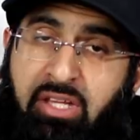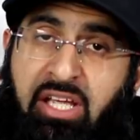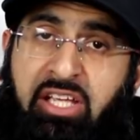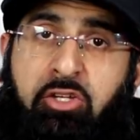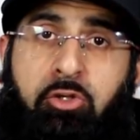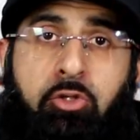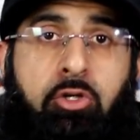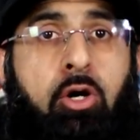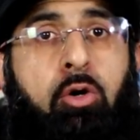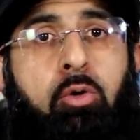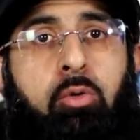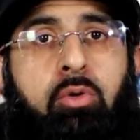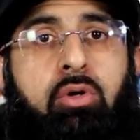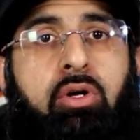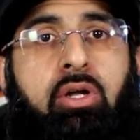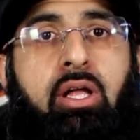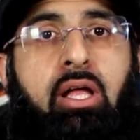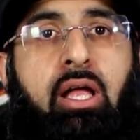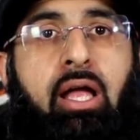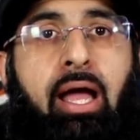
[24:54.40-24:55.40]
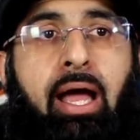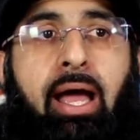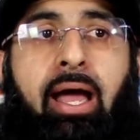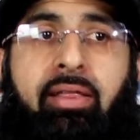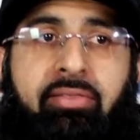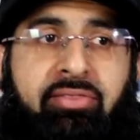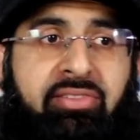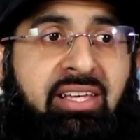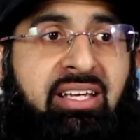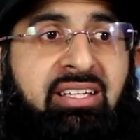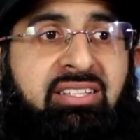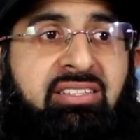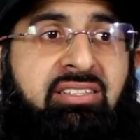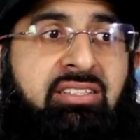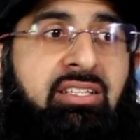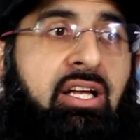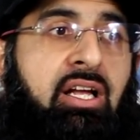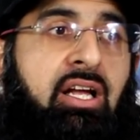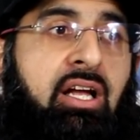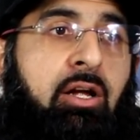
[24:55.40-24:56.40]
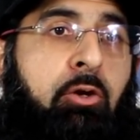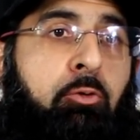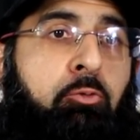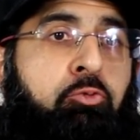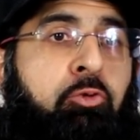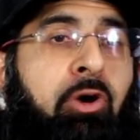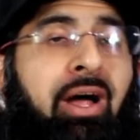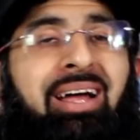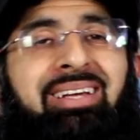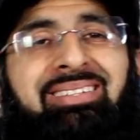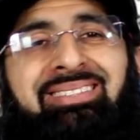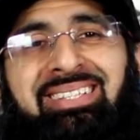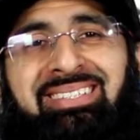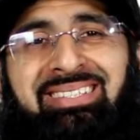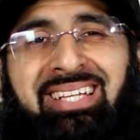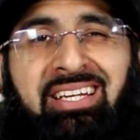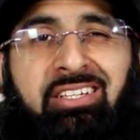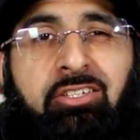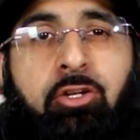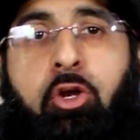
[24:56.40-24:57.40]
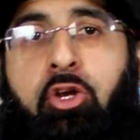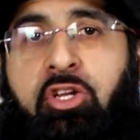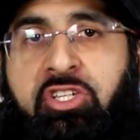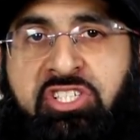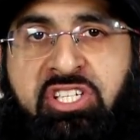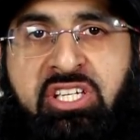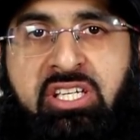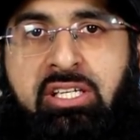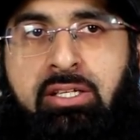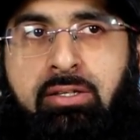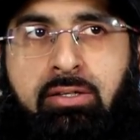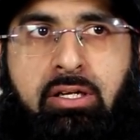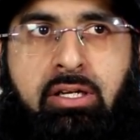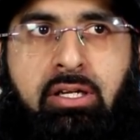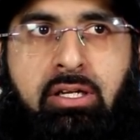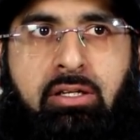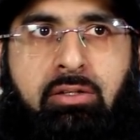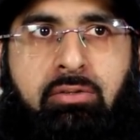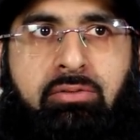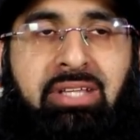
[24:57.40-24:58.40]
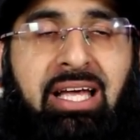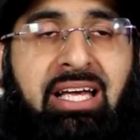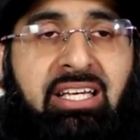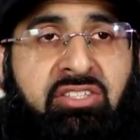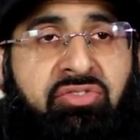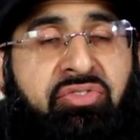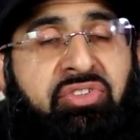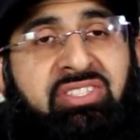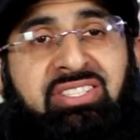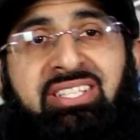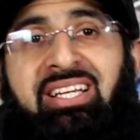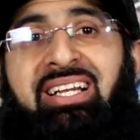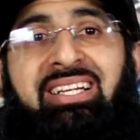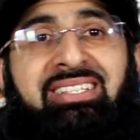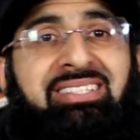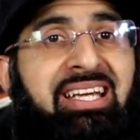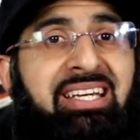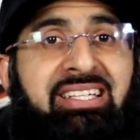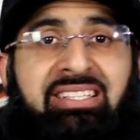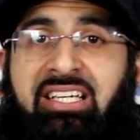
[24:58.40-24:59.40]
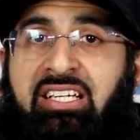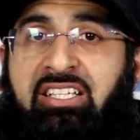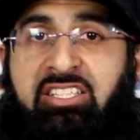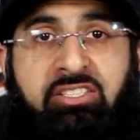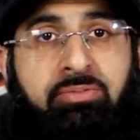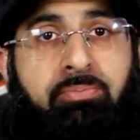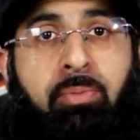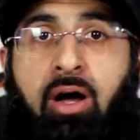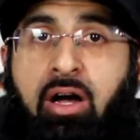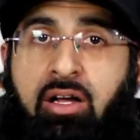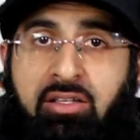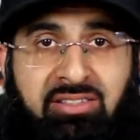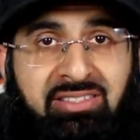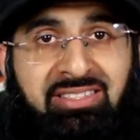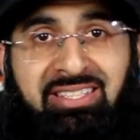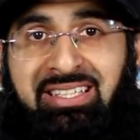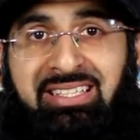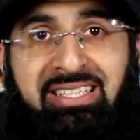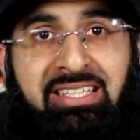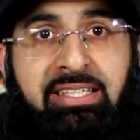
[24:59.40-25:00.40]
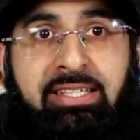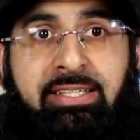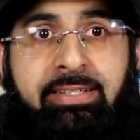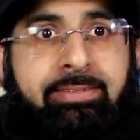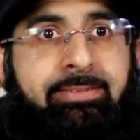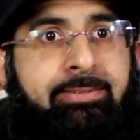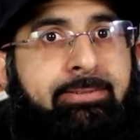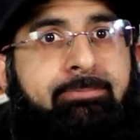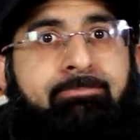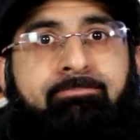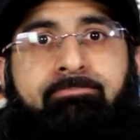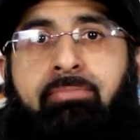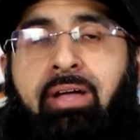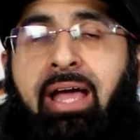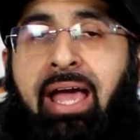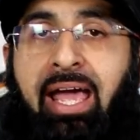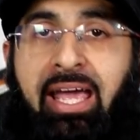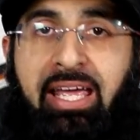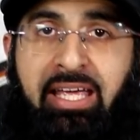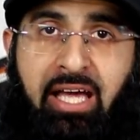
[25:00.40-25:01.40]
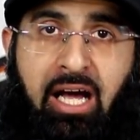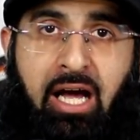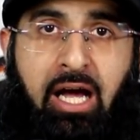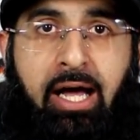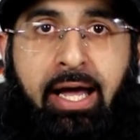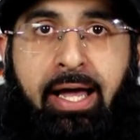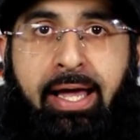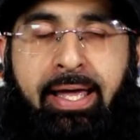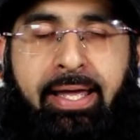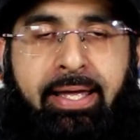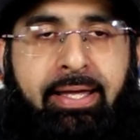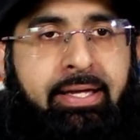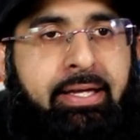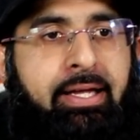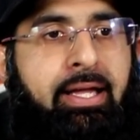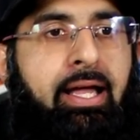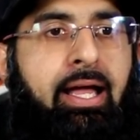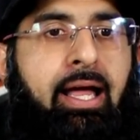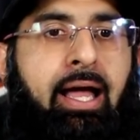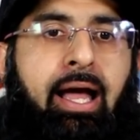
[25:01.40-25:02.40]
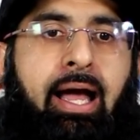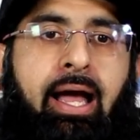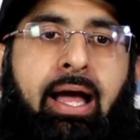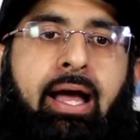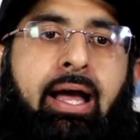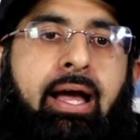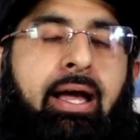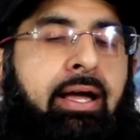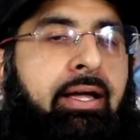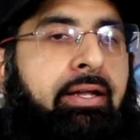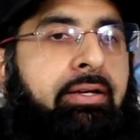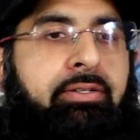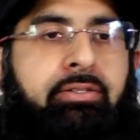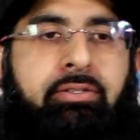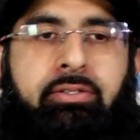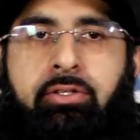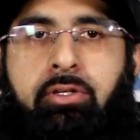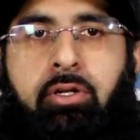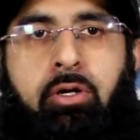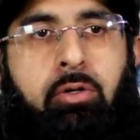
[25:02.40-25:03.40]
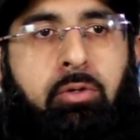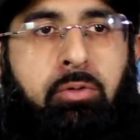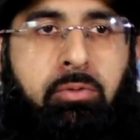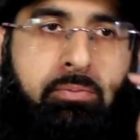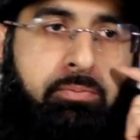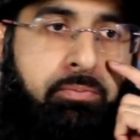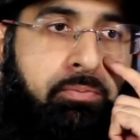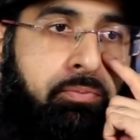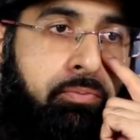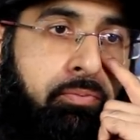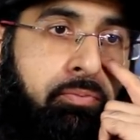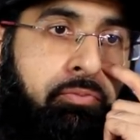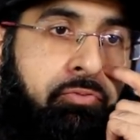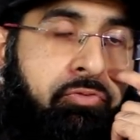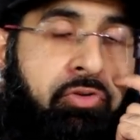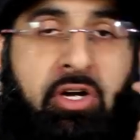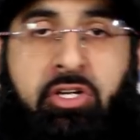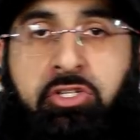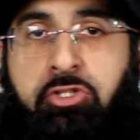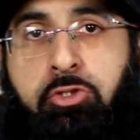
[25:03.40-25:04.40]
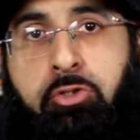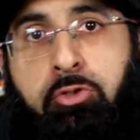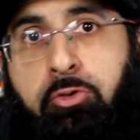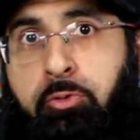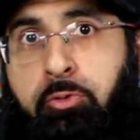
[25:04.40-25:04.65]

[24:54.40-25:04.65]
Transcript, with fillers: There you go. And this rise in technology that is facilitating smart cities, AI and you know virtual